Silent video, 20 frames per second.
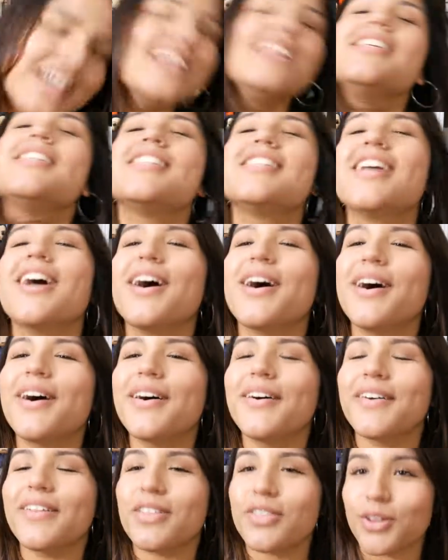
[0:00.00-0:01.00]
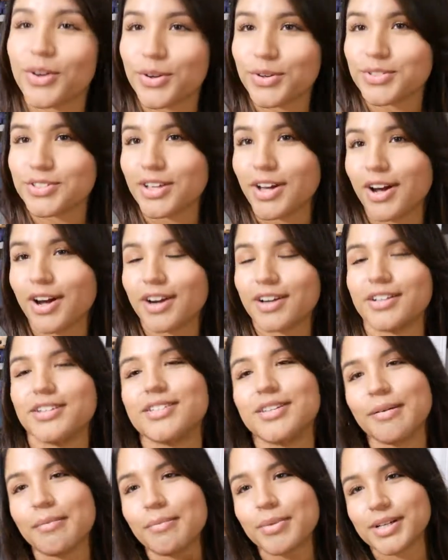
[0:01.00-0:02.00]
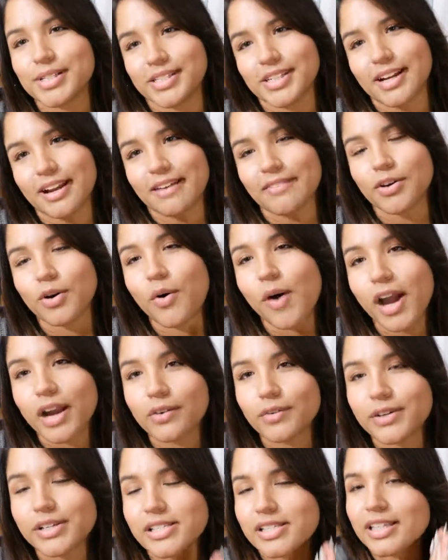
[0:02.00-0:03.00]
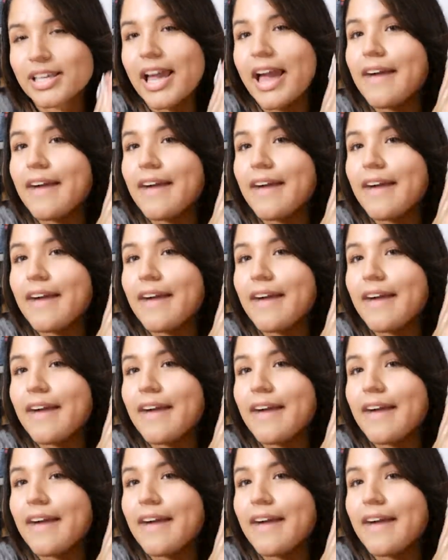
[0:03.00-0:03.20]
So those are some books that I have acquired recently.